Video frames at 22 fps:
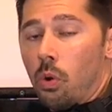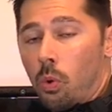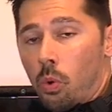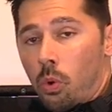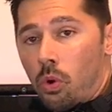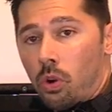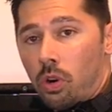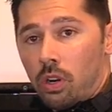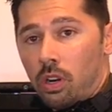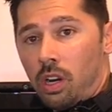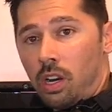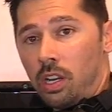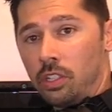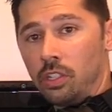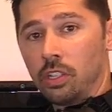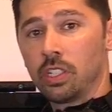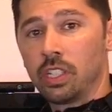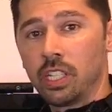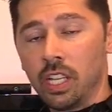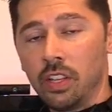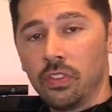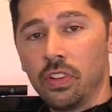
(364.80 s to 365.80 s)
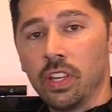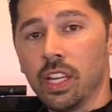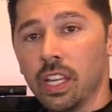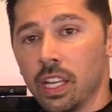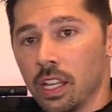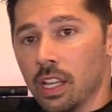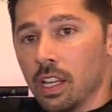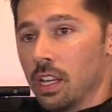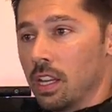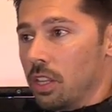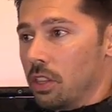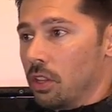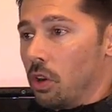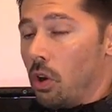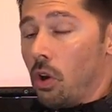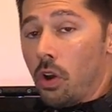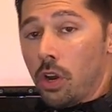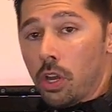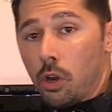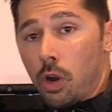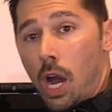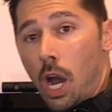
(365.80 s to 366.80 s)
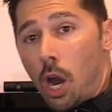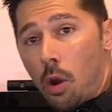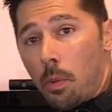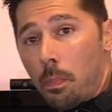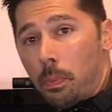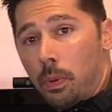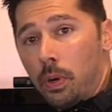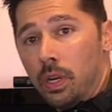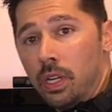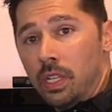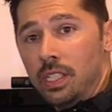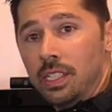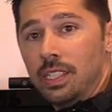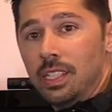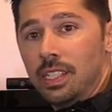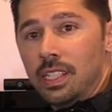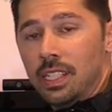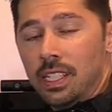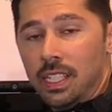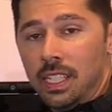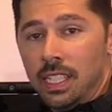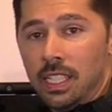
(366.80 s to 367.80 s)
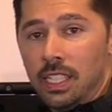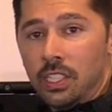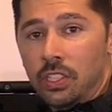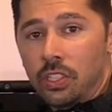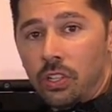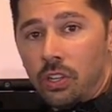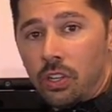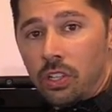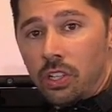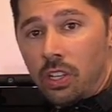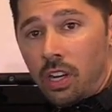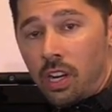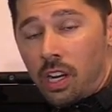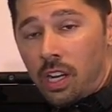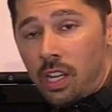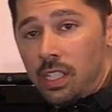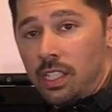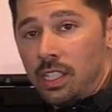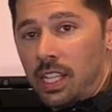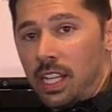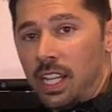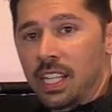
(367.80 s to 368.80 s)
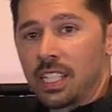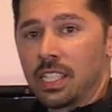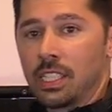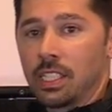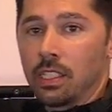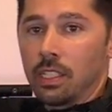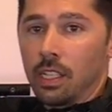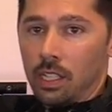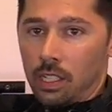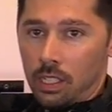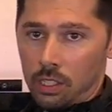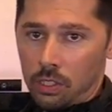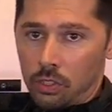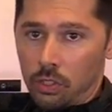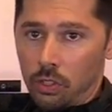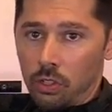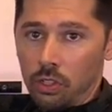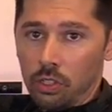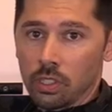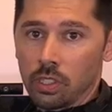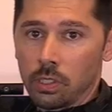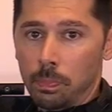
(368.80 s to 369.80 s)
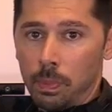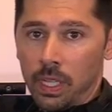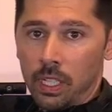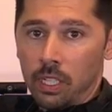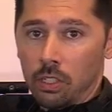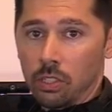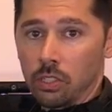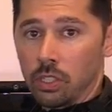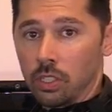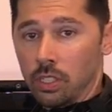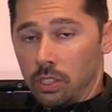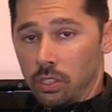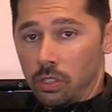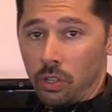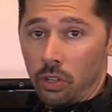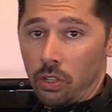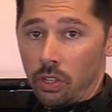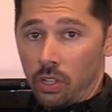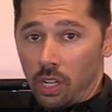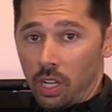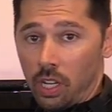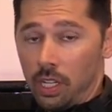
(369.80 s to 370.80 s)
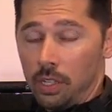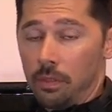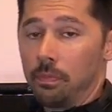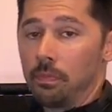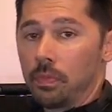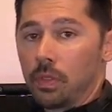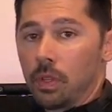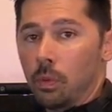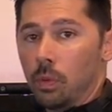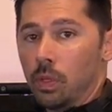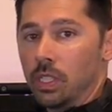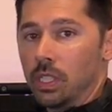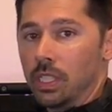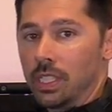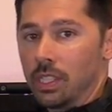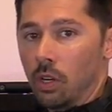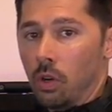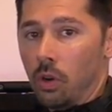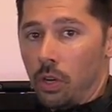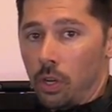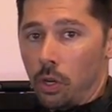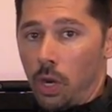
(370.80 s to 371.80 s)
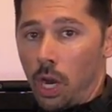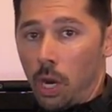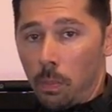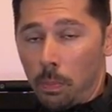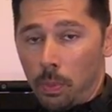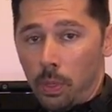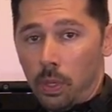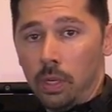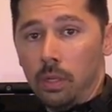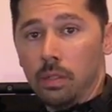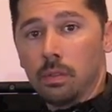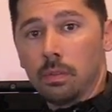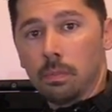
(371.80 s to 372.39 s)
or on your TV, the audio output is turned on, the external speakers turned on, which is the audio output